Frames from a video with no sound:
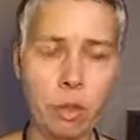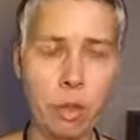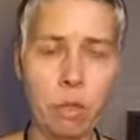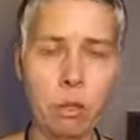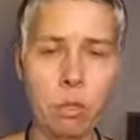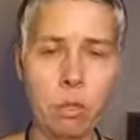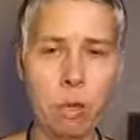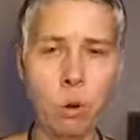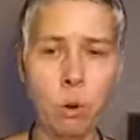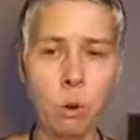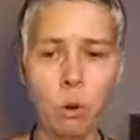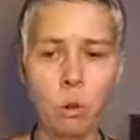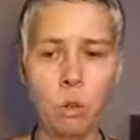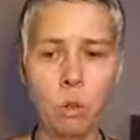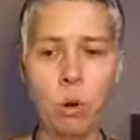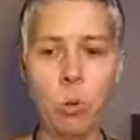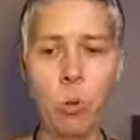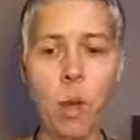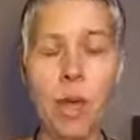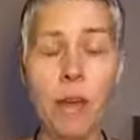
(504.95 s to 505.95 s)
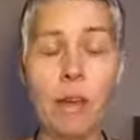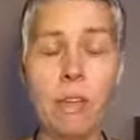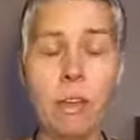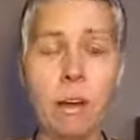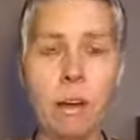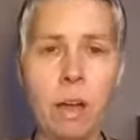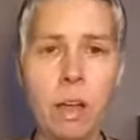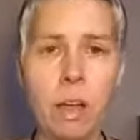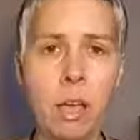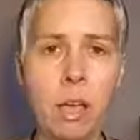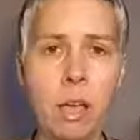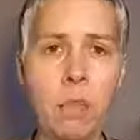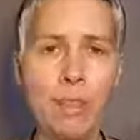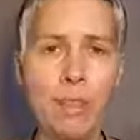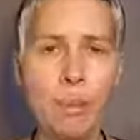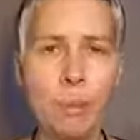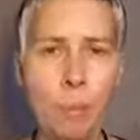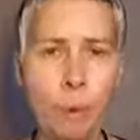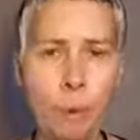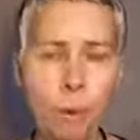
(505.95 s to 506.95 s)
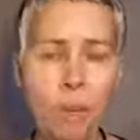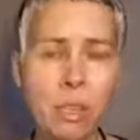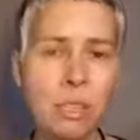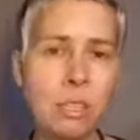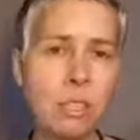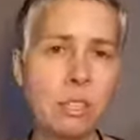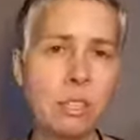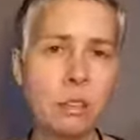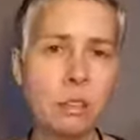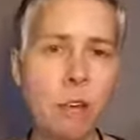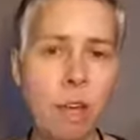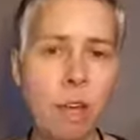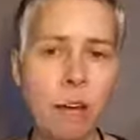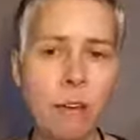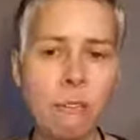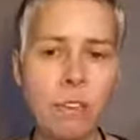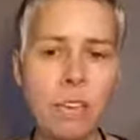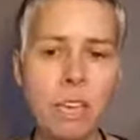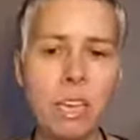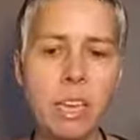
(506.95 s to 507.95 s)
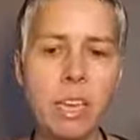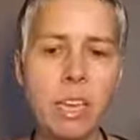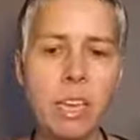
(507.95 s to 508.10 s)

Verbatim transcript: Although, you know, while there are healthy components to coffee,